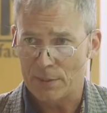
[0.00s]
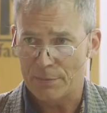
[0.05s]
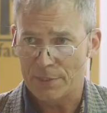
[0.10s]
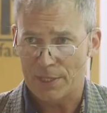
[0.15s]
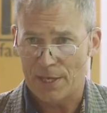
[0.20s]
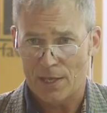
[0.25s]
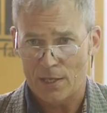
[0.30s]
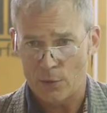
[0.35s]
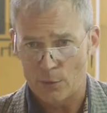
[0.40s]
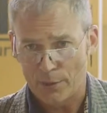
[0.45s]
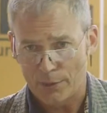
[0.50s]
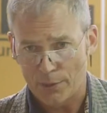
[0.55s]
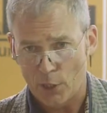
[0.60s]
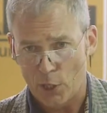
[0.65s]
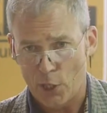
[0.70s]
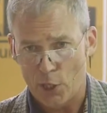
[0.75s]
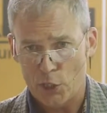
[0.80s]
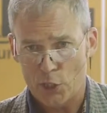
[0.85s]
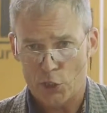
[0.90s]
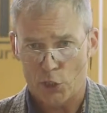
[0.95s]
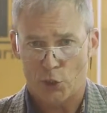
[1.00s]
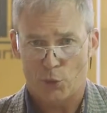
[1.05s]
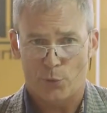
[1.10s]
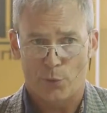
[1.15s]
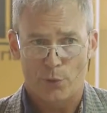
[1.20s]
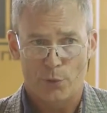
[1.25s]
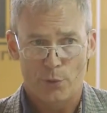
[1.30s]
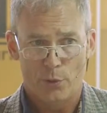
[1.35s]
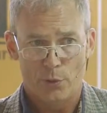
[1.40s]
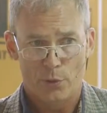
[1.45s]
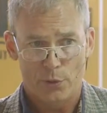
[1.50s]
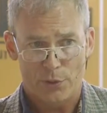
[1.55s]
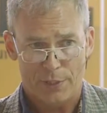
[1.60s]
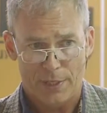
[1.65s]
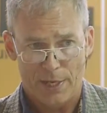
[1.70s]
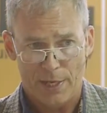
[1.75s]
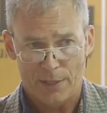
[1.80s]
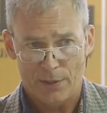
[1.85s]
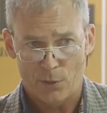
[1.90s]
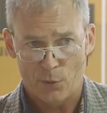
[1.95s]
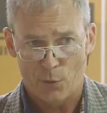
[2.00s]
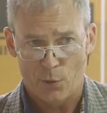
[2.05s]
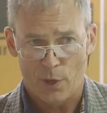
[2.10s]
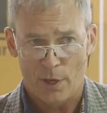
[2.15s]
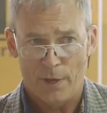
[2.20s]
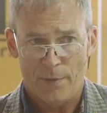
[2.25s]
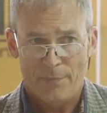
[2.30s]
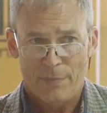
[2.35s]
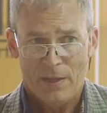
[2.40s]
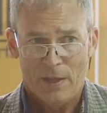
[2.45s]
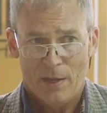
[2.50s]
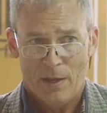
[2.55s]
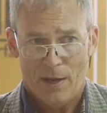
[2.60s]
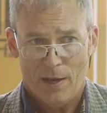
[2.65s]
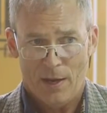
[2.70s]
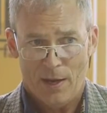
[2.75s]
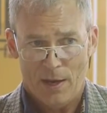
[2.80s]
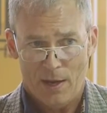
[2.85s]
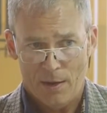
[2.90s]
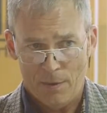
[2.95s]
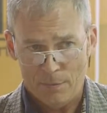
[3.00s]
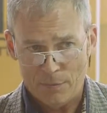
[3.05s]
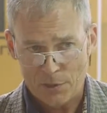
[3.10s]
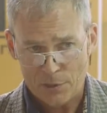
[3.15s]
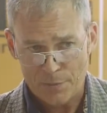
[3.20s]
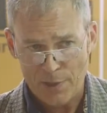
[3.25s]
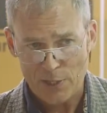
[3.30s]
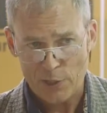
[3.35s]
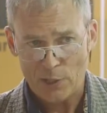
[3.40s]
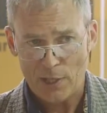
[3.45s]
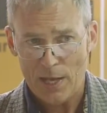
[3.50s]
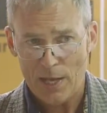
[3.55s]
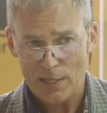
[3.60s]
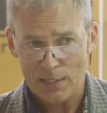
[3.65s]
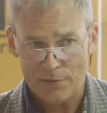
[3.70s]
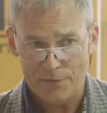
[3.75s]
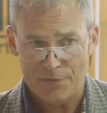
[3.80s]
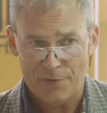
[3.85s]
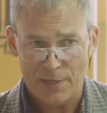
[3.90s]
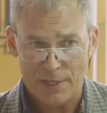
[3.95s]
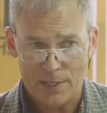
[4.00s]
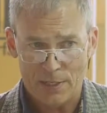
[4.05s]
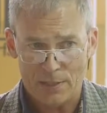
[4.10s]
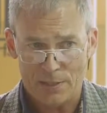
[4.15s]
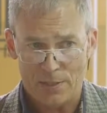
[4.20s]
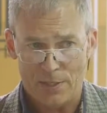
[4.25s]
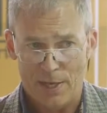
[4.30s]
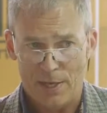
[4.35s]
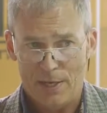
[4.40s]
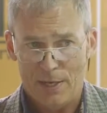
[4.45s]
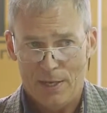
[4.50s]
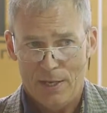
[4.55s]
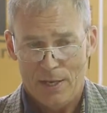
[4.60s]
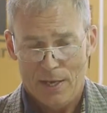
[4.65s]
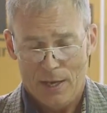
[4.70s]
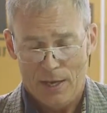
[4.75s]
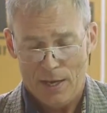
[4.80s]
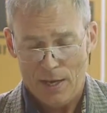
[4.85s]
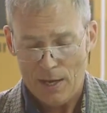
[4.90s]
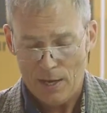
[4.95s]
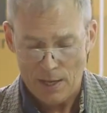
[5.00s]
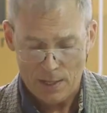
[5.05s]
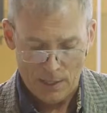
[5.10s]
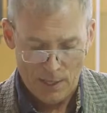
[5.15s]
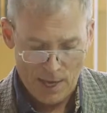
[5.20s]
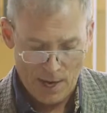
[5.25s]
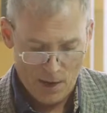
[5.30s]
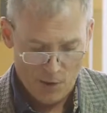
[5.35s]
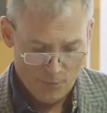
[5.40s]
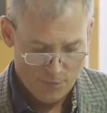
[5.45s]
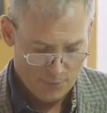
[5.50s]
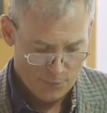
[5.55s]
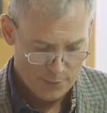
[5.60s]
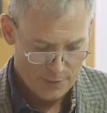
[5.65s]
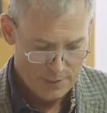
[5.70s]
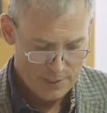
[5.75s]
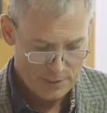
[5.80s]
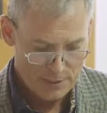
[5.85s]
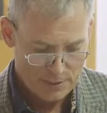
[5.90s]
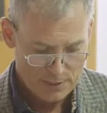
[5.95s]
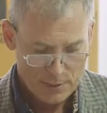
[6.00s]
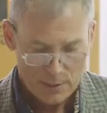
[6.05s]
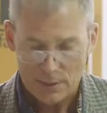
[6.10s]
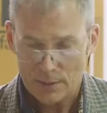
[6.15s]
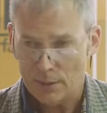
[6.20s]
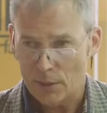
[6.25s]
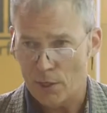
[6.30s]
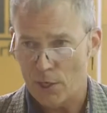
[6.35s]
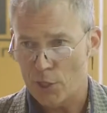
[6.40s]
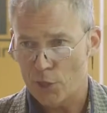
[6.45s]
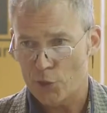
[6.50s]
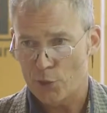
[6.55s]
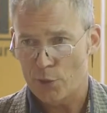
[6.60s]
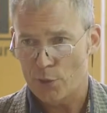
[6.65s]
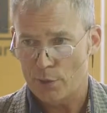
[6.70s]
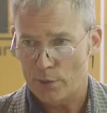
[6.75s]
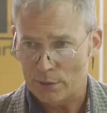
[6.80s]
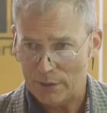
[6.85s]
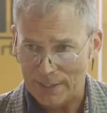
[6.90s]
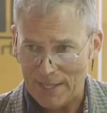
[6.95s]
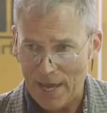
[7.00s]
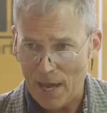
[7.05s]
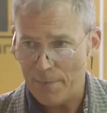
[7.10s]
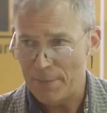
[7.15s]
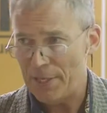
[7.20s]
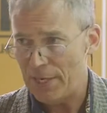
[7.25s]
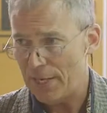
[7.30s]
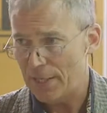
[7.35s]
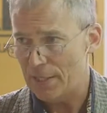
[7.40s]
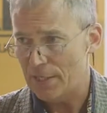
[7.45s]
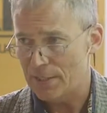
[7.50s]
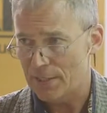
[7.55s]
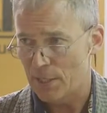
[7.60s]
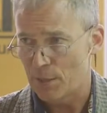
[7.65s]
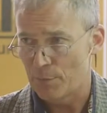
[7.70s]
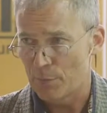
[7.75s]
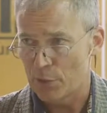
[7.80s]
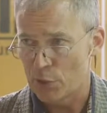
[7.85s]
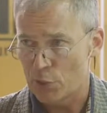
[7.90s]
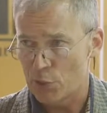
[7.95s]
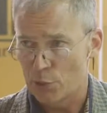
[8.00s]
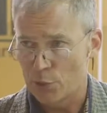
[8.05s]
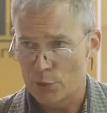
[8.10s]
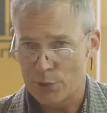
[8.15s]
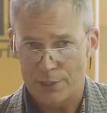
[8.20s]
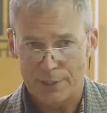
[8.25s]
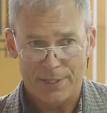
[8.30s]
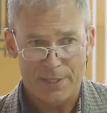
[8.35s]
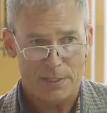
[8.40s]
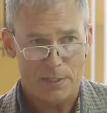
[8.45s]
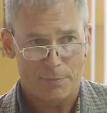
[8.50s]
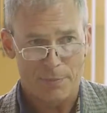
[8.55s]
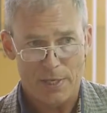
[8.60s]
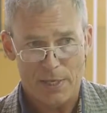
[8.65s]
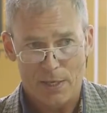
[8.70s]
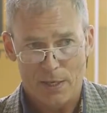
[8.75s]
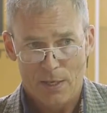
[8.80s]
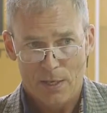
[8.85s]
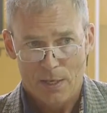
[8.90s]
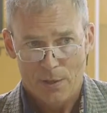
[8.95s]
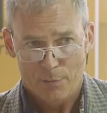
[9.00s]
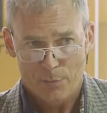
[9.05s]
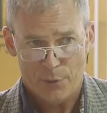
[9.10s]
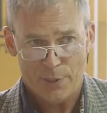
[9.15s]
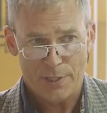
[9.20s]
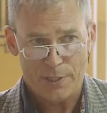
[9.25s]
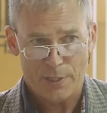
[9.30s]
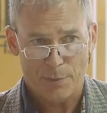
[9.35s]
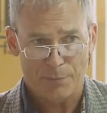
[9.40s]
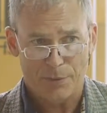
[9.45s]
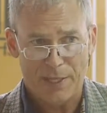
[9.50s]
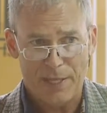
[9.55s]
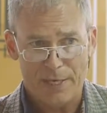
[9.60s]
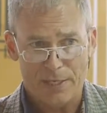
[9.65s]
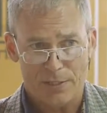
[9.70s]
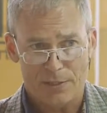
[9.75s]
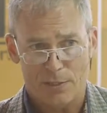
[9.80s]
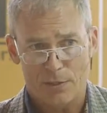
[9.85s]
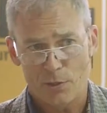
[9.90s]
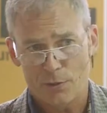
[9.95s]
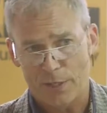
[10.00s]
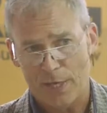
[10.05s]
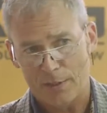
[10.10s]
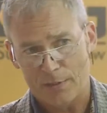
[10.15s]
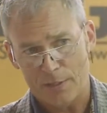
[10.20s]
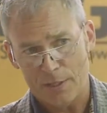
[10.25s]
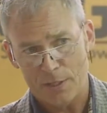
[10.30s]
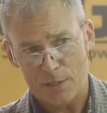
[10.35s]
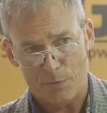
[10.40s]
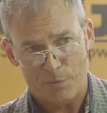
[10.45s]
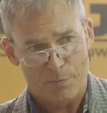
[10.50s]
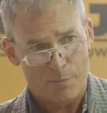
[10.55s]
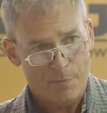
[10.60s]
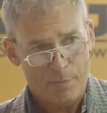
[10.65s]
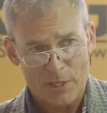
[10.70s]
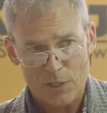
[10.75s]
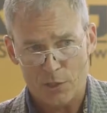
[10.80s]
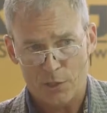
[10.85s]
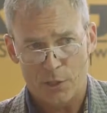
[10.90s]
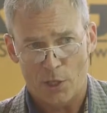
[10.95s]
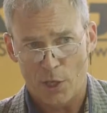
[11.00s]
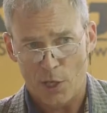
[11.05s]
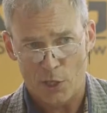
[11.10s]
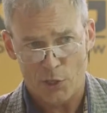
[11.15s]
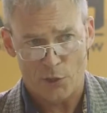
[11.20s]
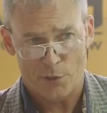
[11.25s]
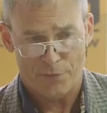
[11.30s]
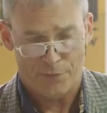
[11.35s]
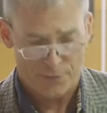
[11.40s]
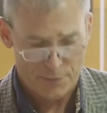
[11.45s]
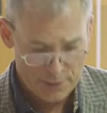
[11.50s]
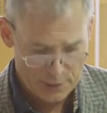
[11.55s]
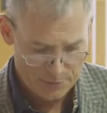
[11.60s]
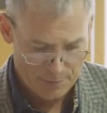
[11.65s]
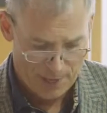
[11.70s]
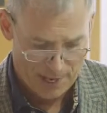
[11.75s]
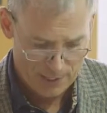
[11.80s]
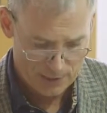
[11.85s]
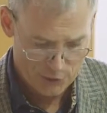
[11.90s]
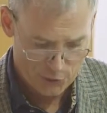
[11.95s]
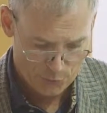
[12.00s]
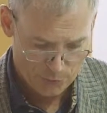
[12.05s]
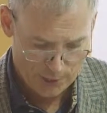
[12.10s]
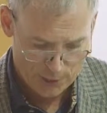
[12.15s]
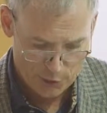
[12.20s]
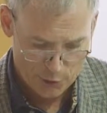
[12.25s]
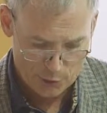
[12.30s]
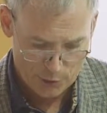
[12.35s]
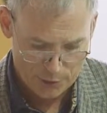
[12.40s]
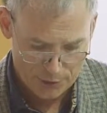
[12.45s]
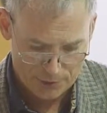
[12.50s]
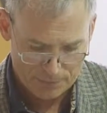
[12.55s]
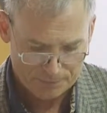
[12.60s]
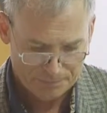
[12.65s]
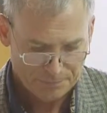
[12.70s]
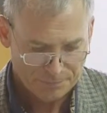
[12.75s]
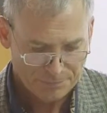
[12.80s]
them together with large screws and or specialized fittings that allow for these larger laminated timbers usually to be put into place, and you get these much larger free-span structures.